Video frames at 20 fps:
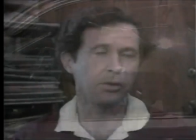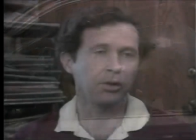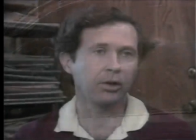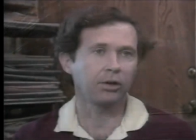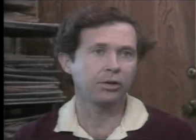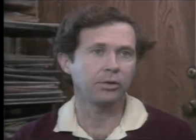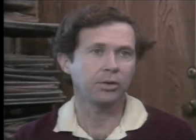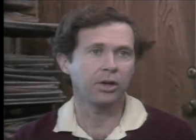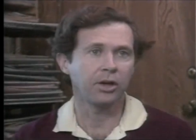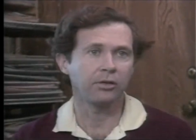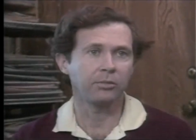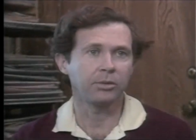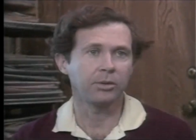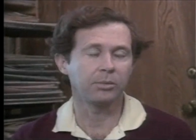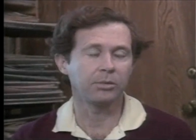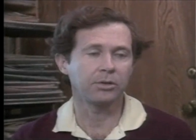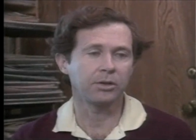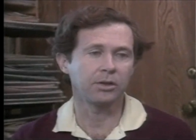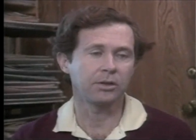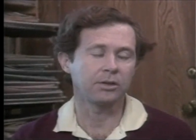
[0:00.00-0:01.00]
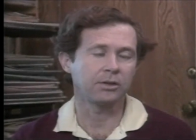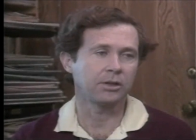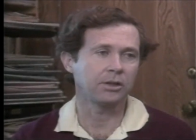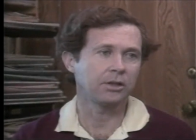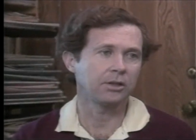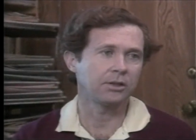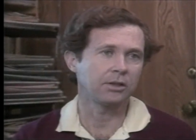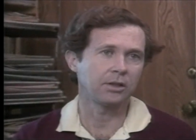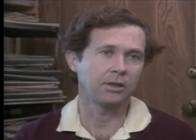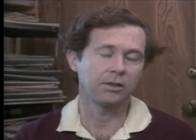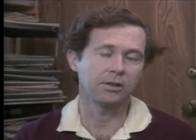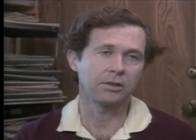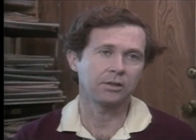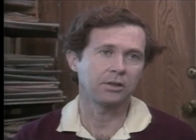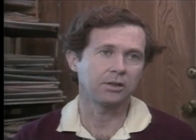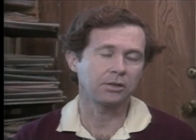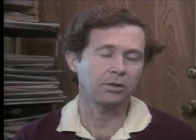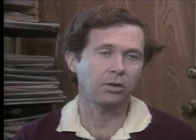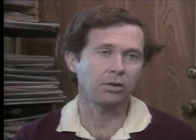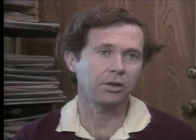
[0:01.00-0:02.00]
you have people saying, geez, you know, this,
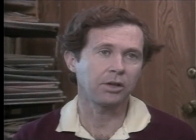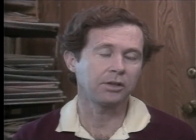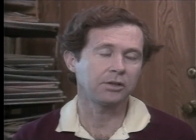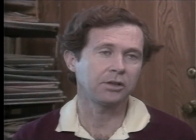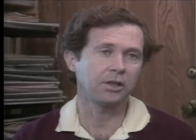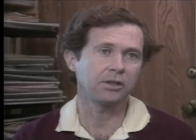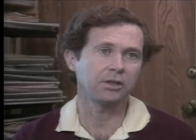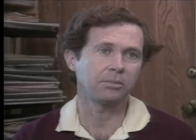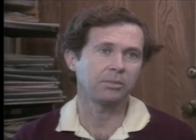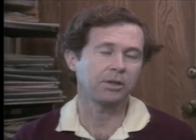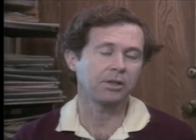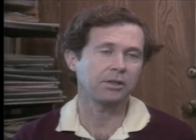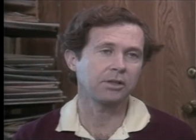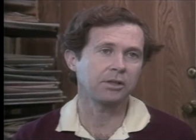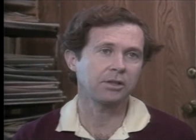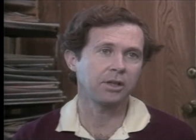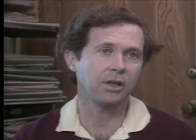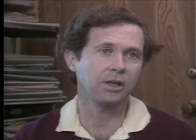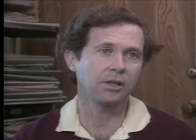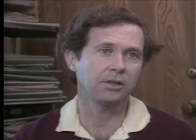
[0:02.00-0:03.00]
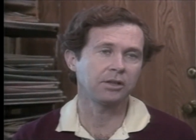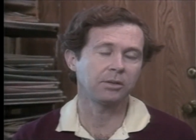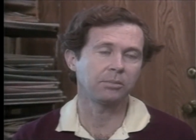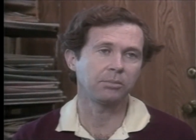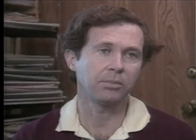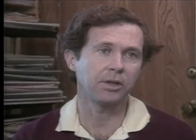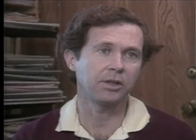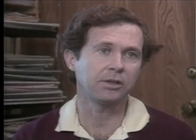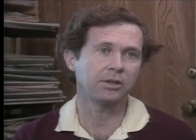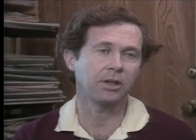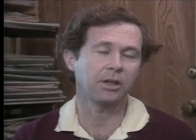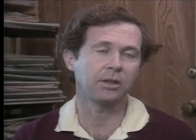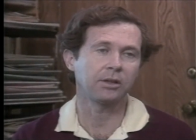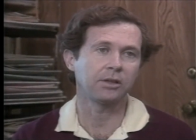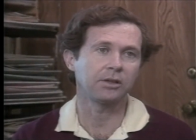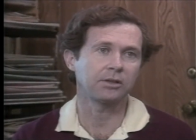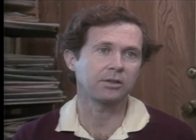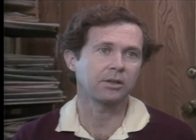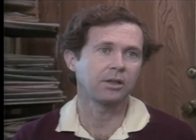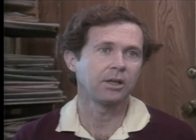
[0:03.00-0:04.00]
this, whole case doesn't make sense. And based on
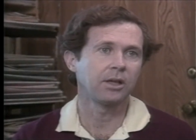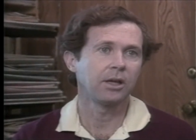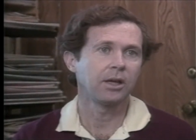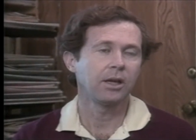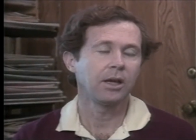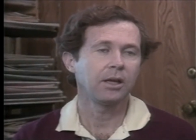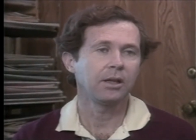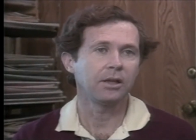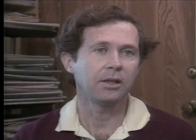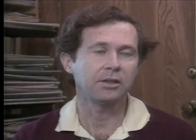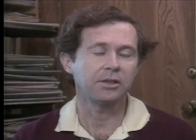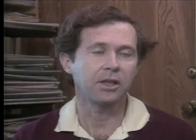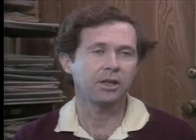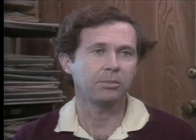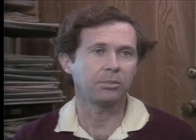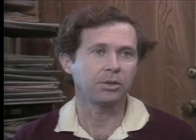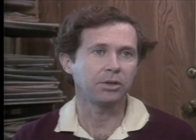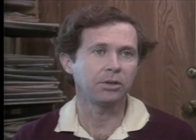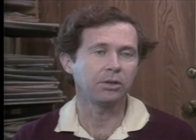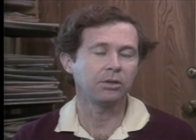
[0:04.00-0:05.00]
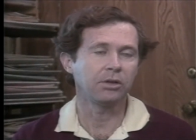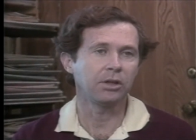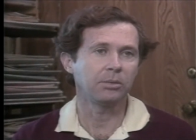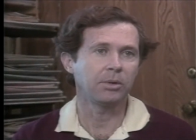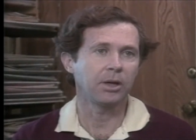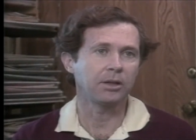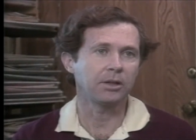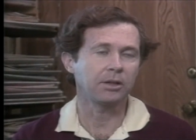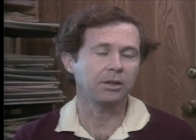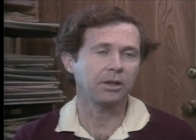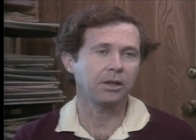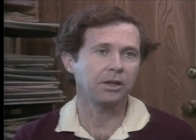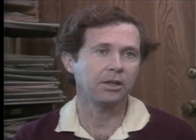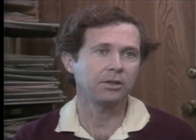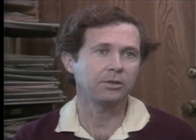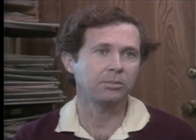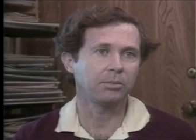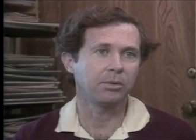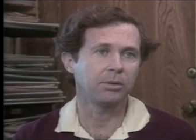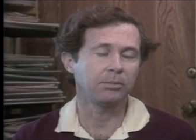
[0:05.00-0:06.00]
this, this ambiguity about the
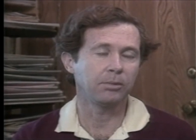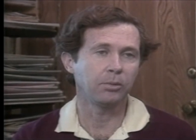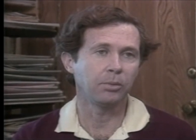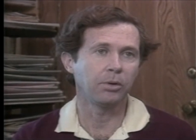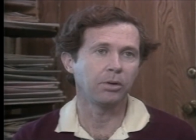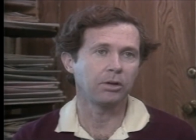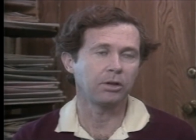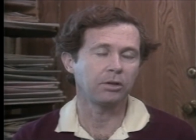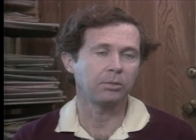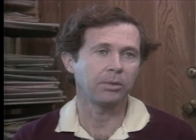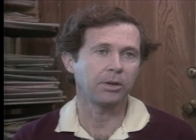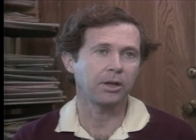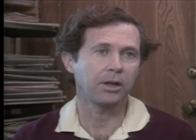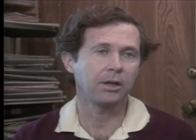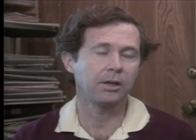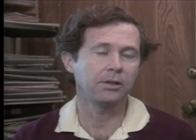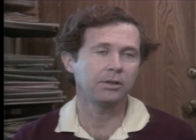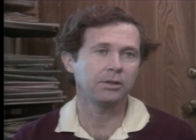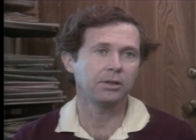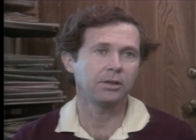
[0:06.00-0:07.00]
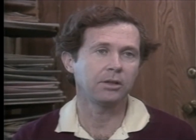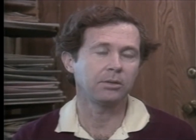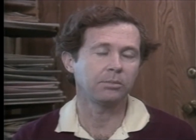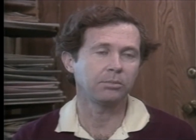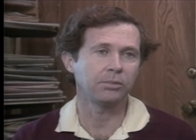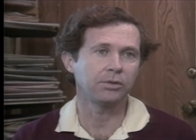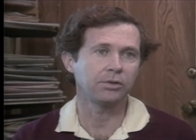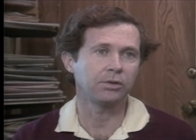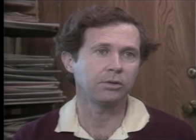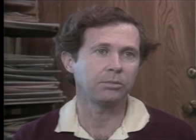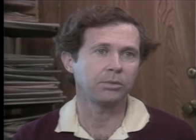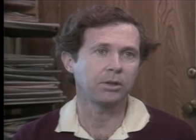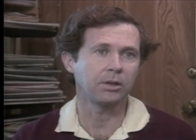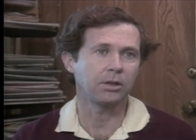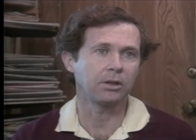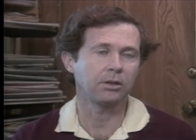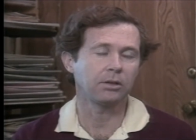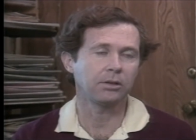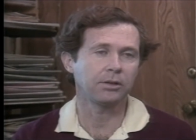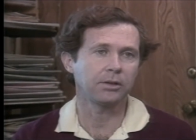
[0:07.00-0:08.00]
case, maybe we were a little bit hasty in presuming
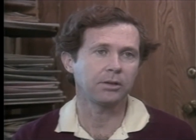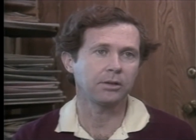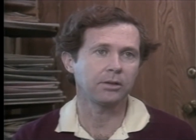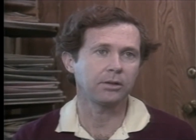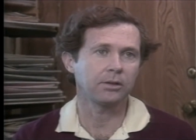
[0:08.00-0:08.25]
guilt here.